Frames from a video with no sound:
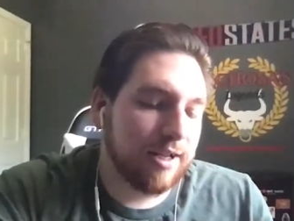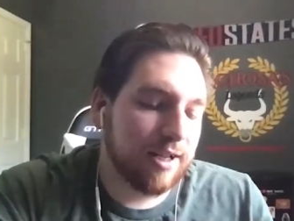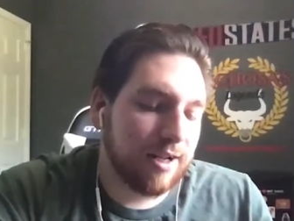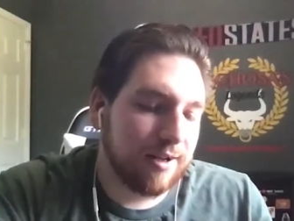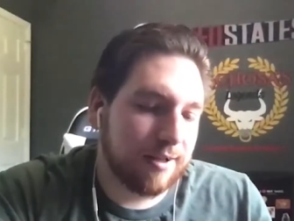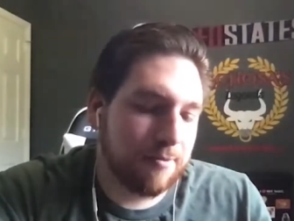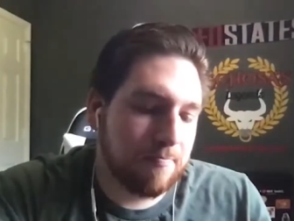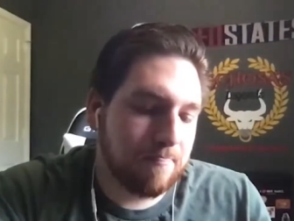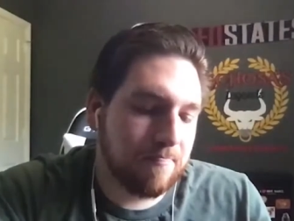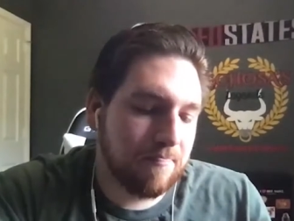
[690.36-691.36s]

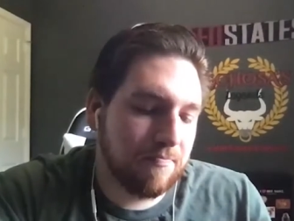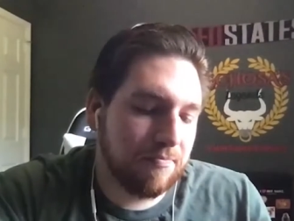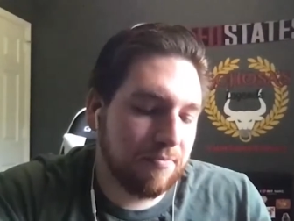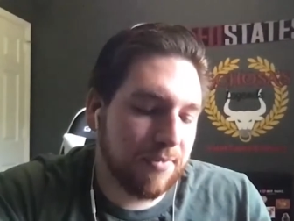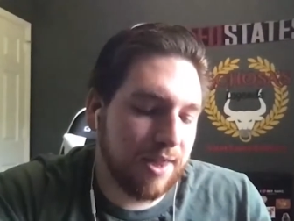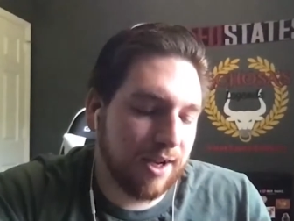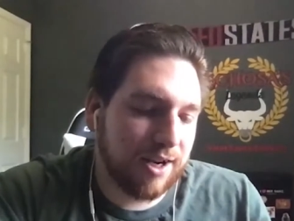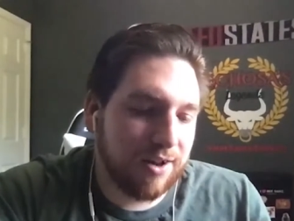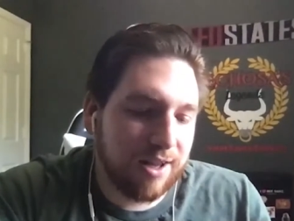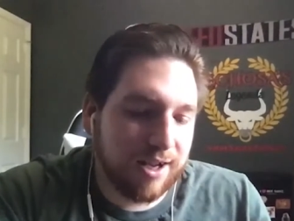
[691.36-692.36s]
um, the
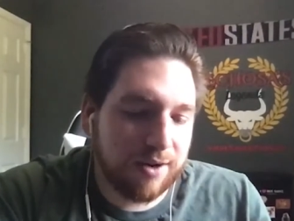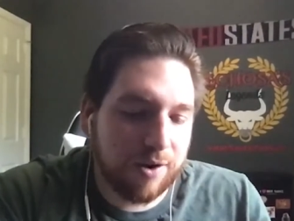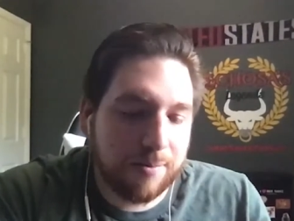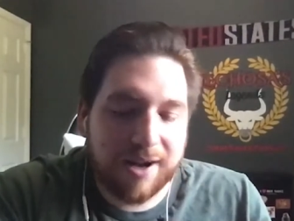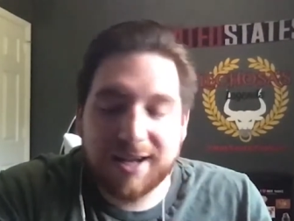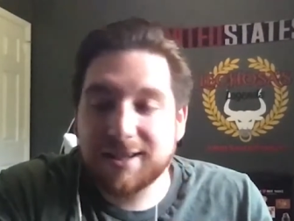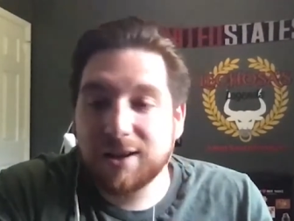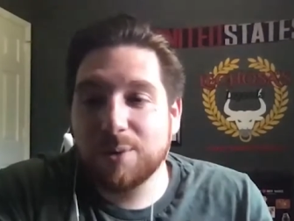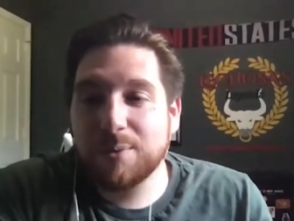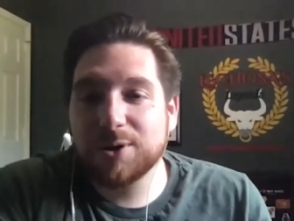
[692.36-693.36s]
Carolina Reaper has a
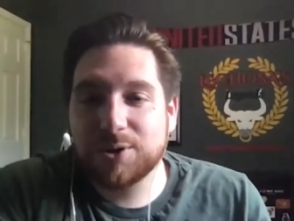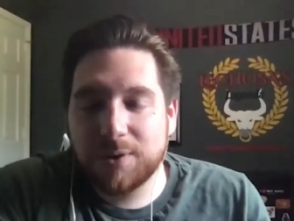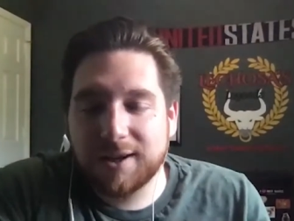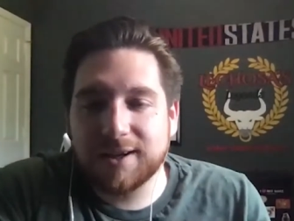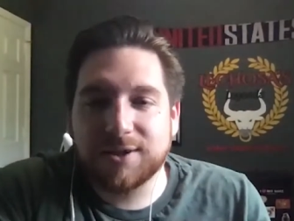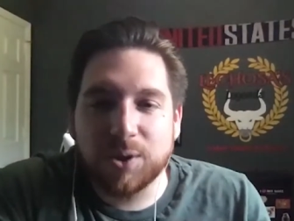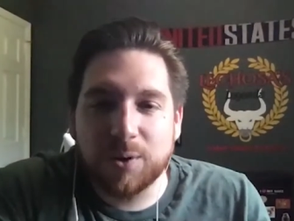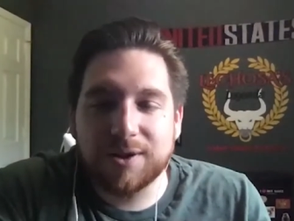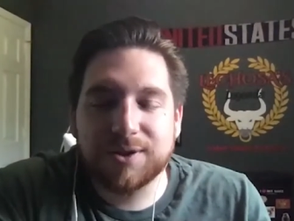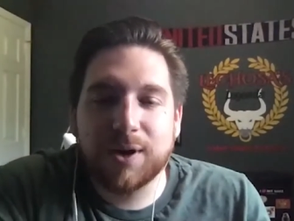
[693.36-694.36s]
little bit of sweetness to
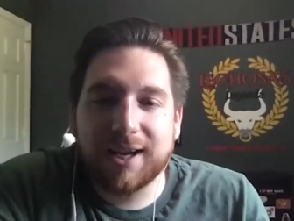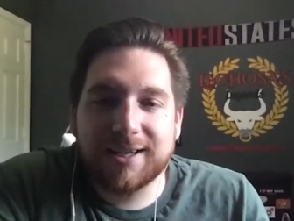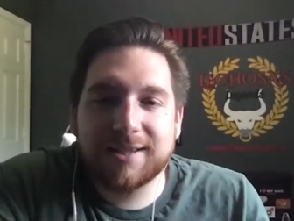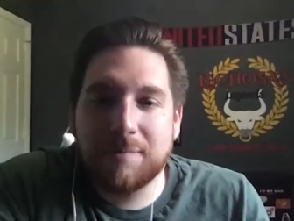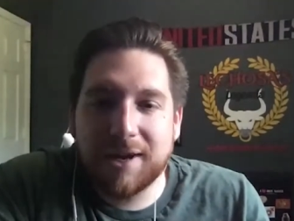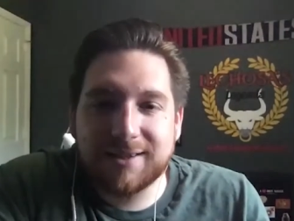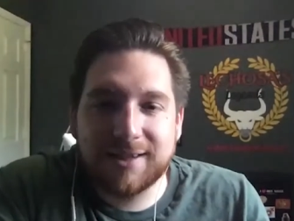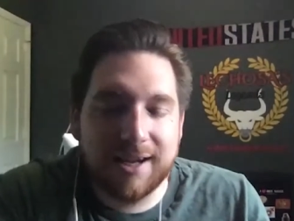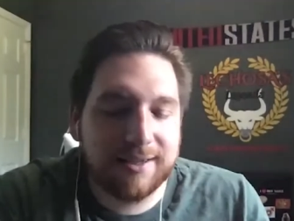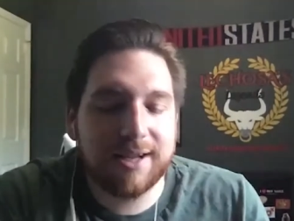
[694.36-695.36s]
it, so I guess it makes
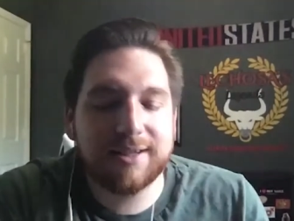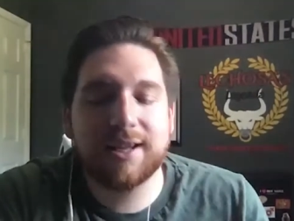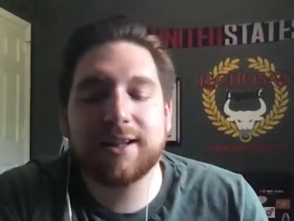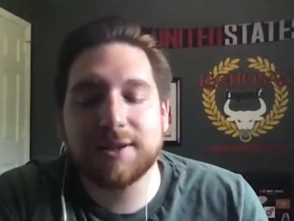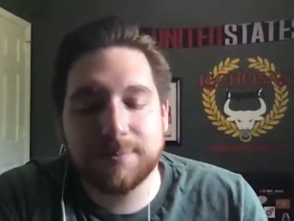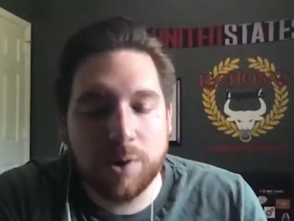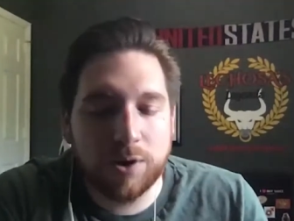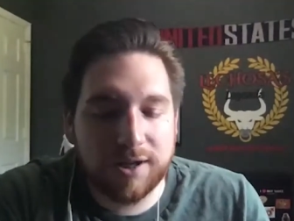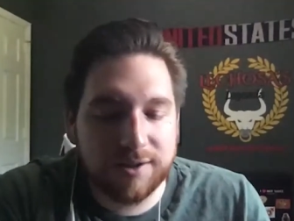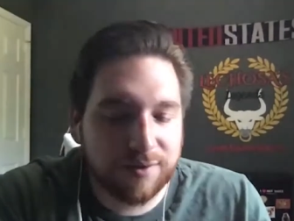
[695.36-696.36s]
sense. It has like that
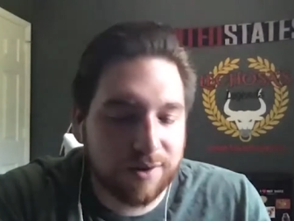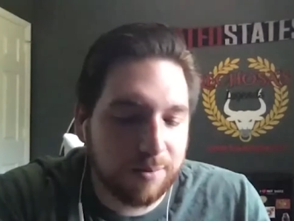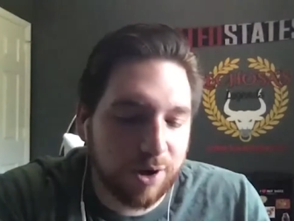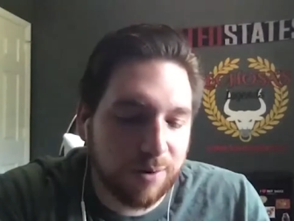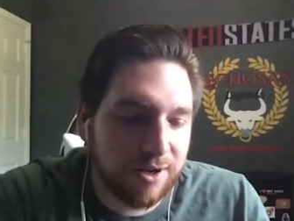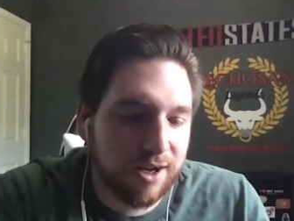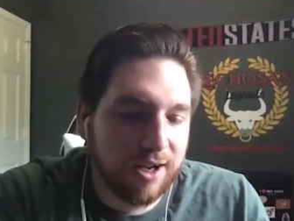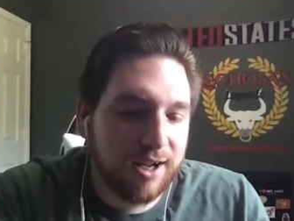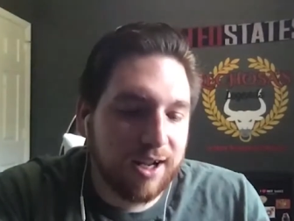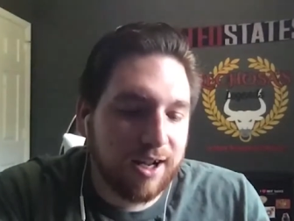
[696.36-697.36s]
smokiness from the bourbon
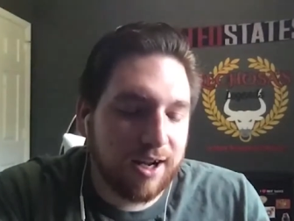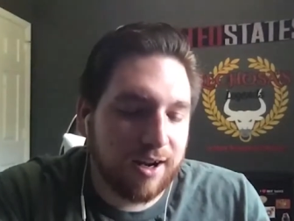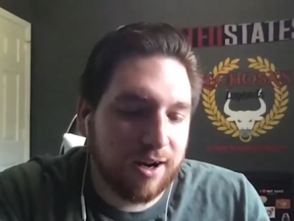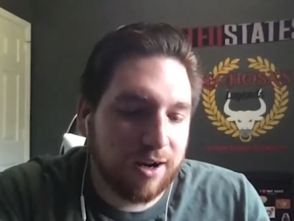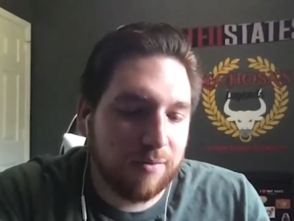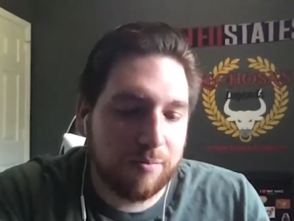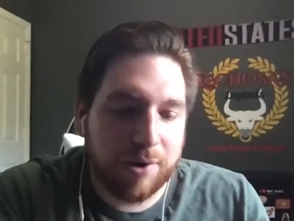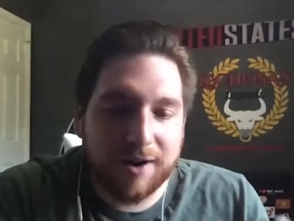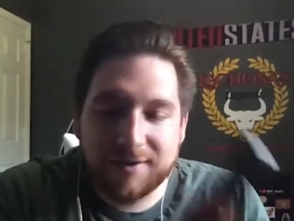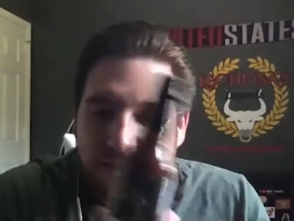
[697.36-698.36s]
uh, but
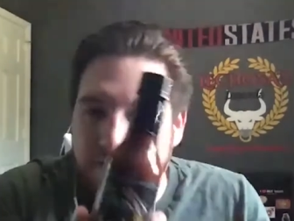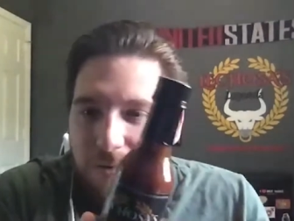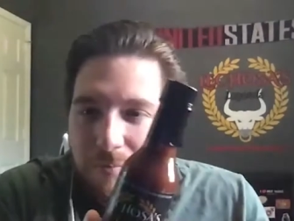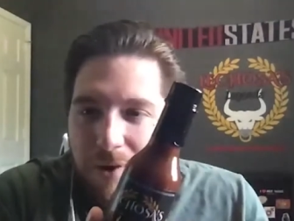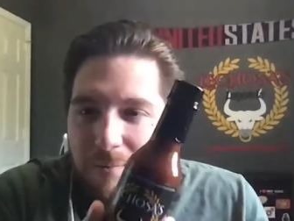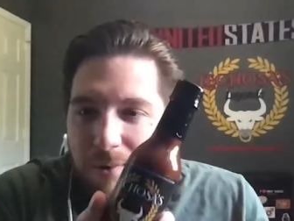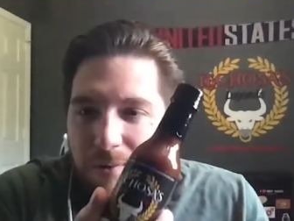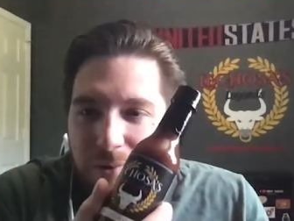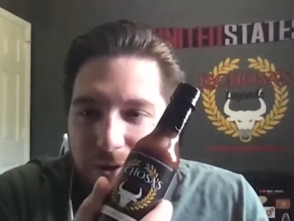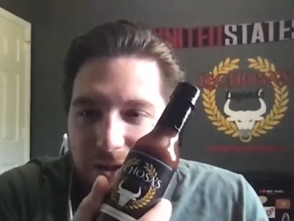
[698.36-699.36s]
I've seen some people
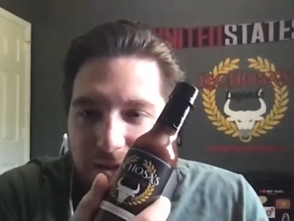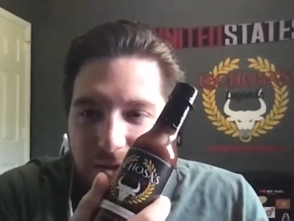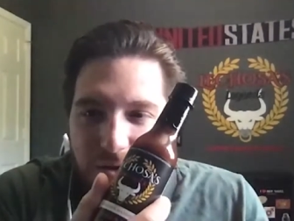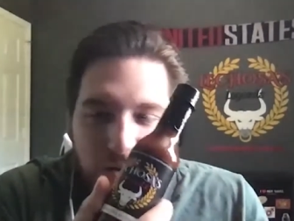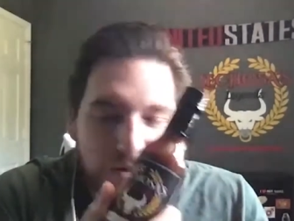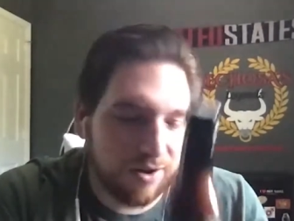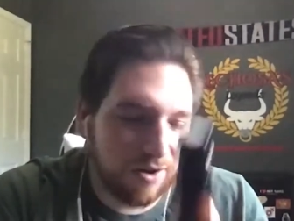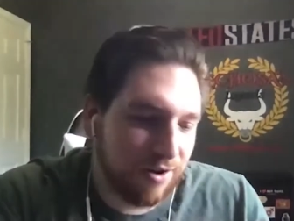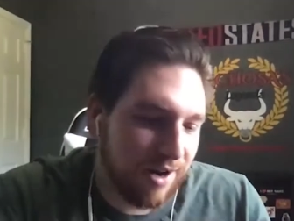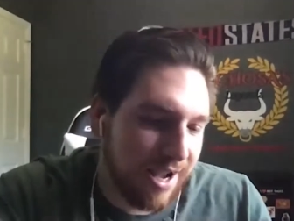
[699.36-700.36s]
put this on
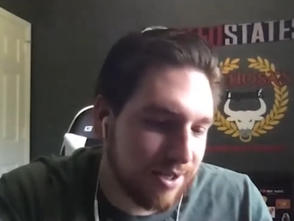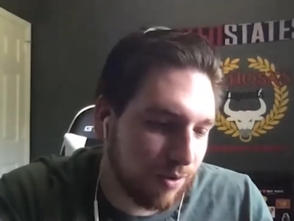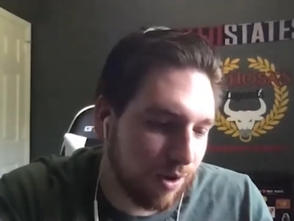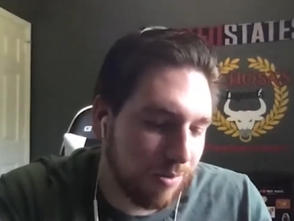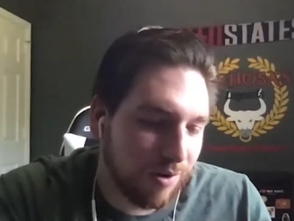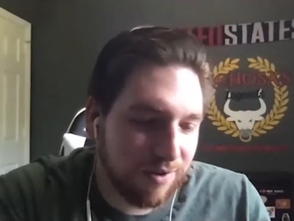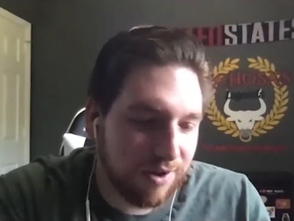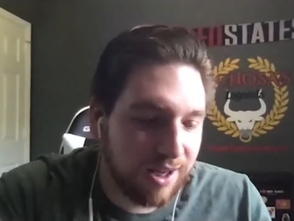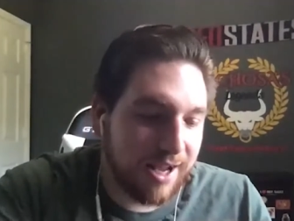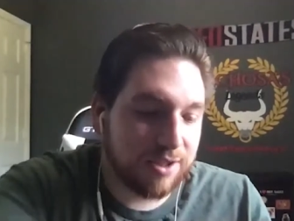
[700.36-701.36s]
on ice cream, on
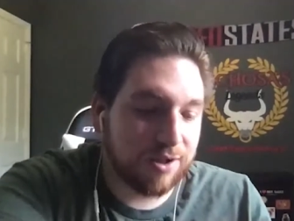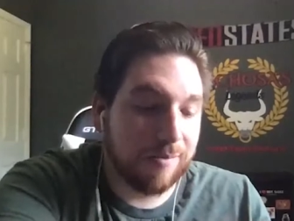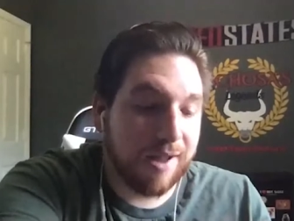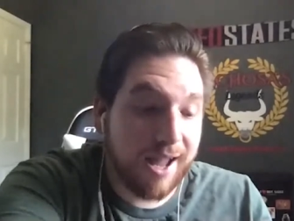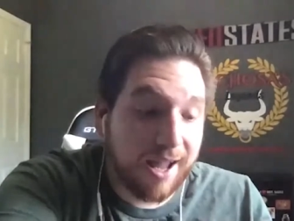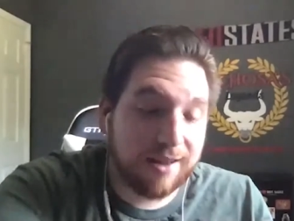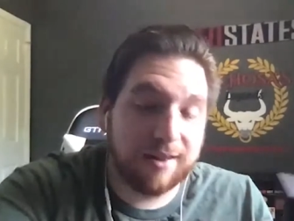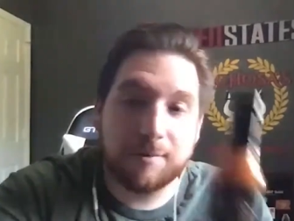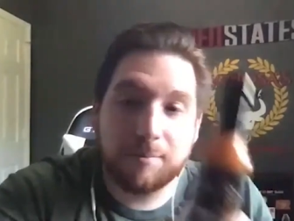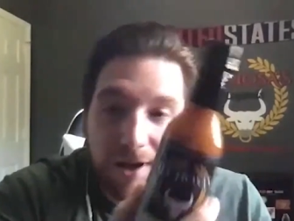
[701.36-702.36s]
vanilla ice cream, and
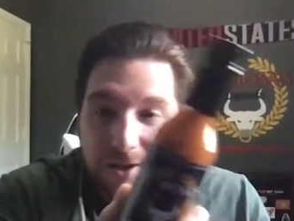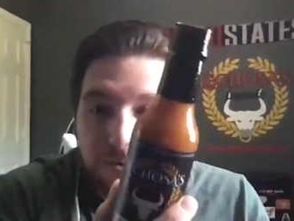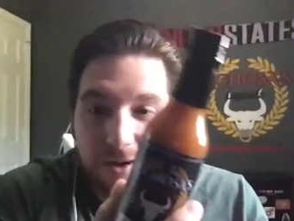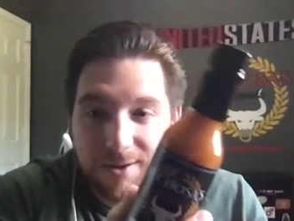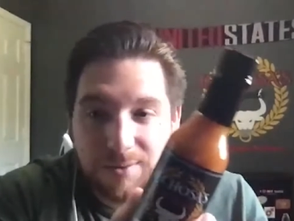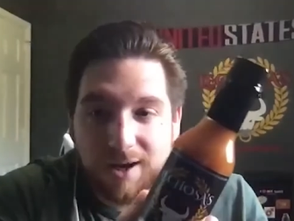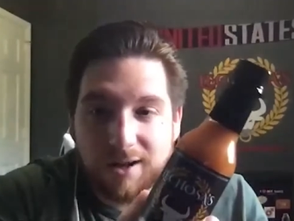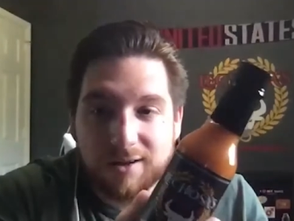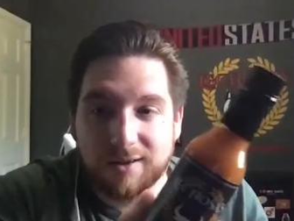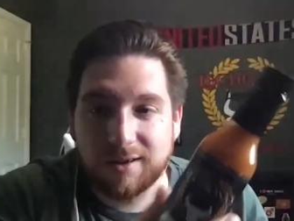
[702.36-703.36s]
the peach one as well.
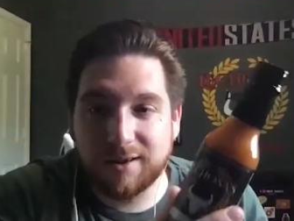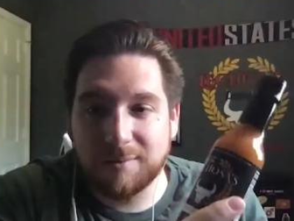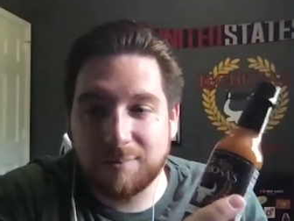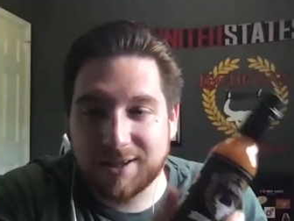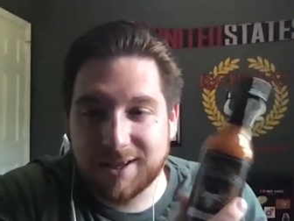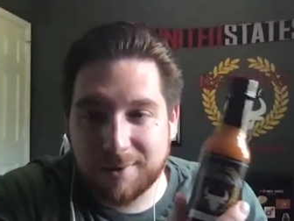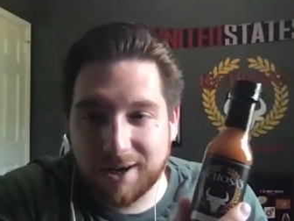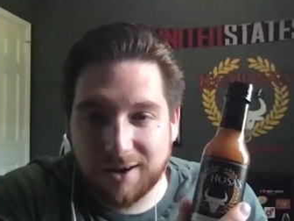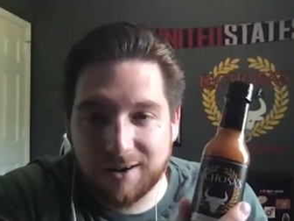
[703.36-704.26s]
The peach okay. habanero.